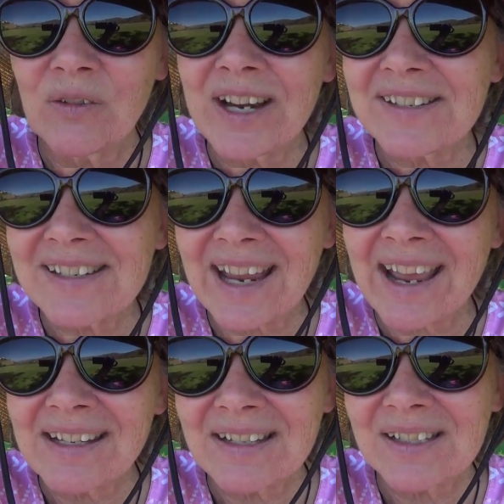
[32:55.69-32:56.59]
great
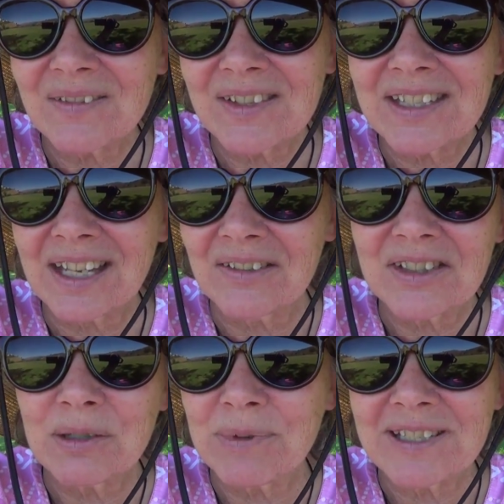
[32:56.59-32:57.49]
sadness of the
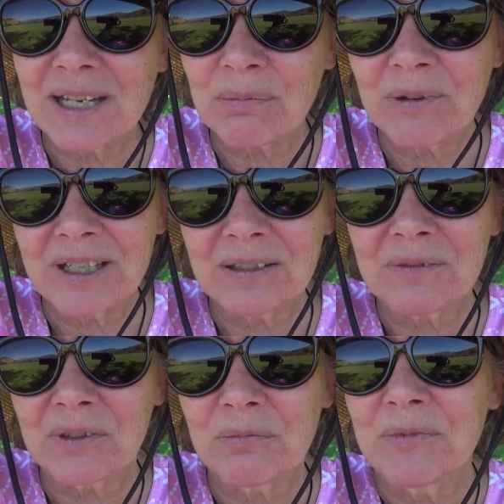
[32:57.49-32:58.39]
cells to be separated
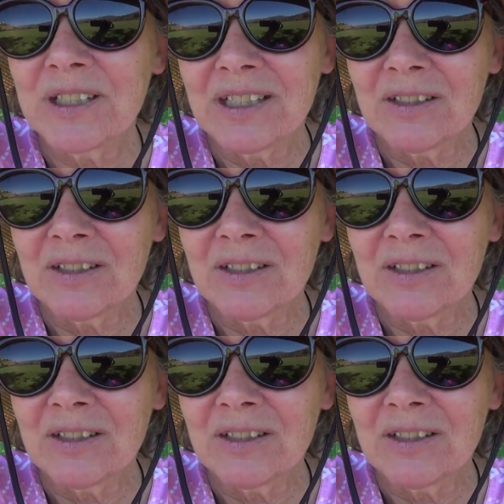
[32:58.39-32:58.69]
from